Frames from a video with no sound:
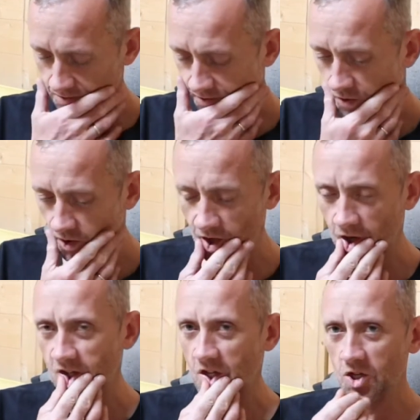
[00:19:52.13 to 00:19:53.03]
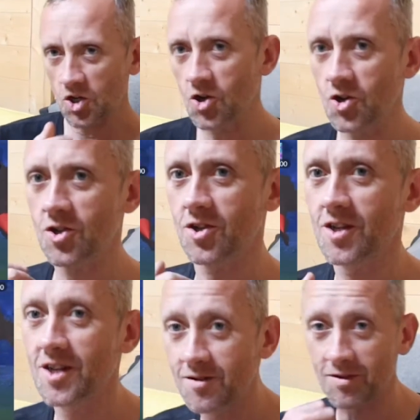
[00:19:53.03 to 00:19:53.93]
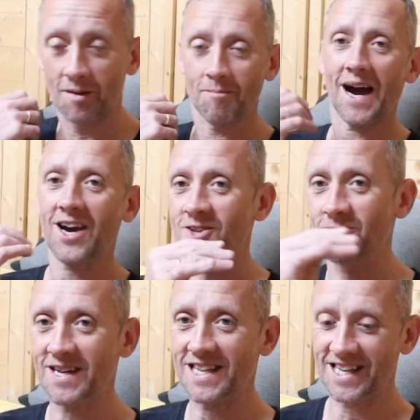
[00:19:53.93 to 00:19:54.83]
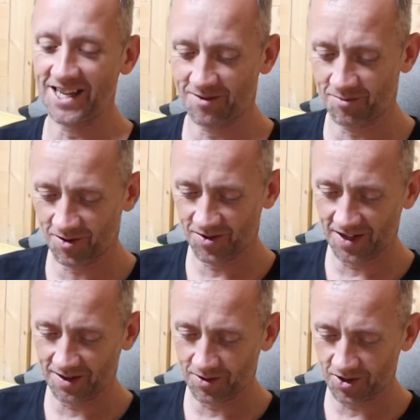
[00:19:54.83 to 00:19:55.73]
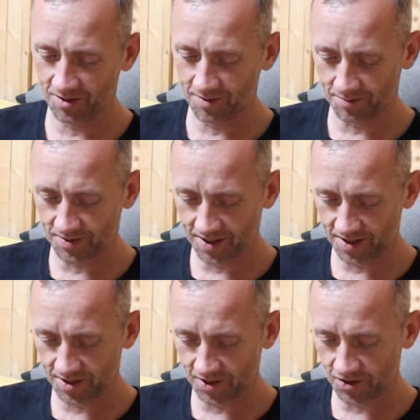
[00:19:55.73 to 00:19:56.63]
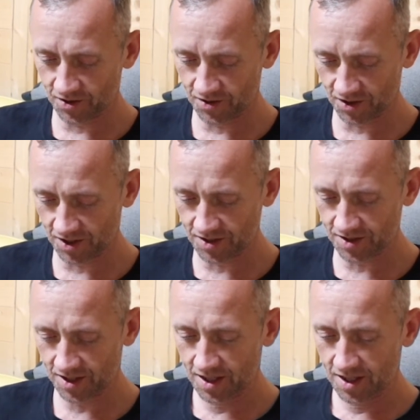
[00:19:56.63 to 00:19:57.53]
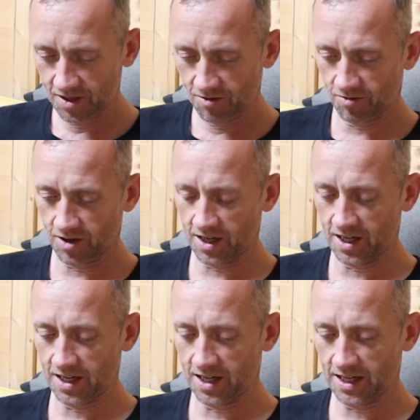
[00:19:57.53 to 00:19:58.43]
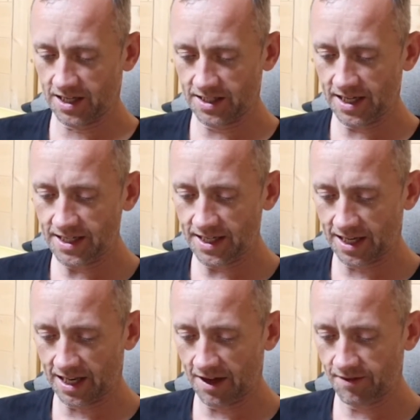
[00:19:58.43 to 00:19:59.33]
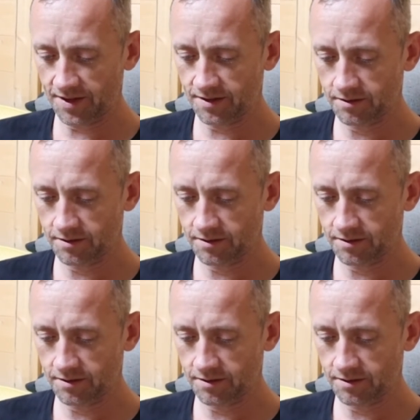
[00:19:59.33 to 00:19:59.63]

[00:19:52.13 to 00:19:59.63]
40 odds, I could, well I'm back on the wee leaderboard thing, but it could be up to, to 2000. Well, uh, I like 1911.